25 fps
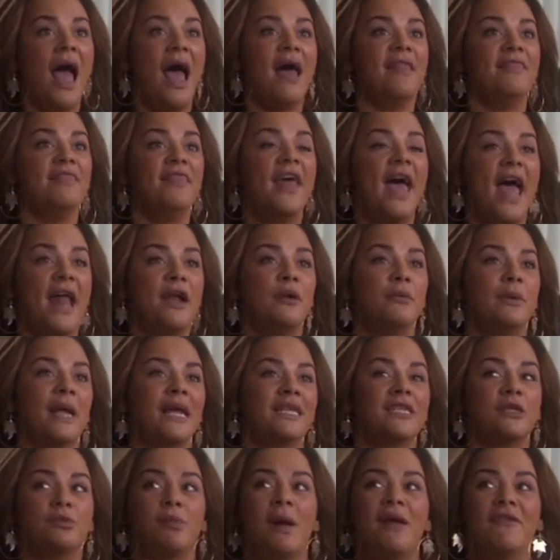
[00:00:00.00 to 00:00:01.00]
And then we
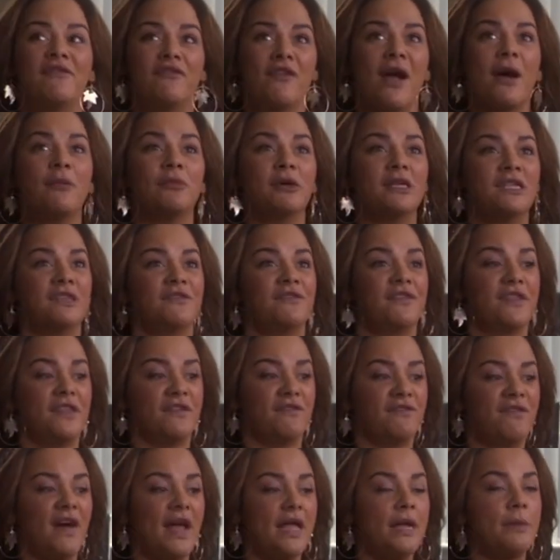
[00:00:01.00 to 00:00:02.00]
had to wait for hours for
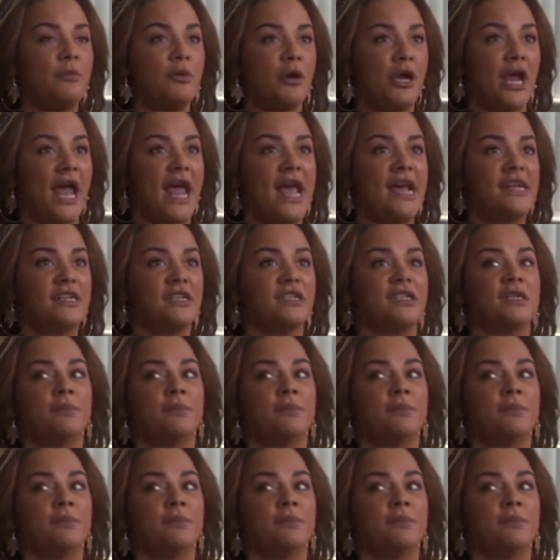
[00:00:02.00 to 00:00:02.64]
the fire brigade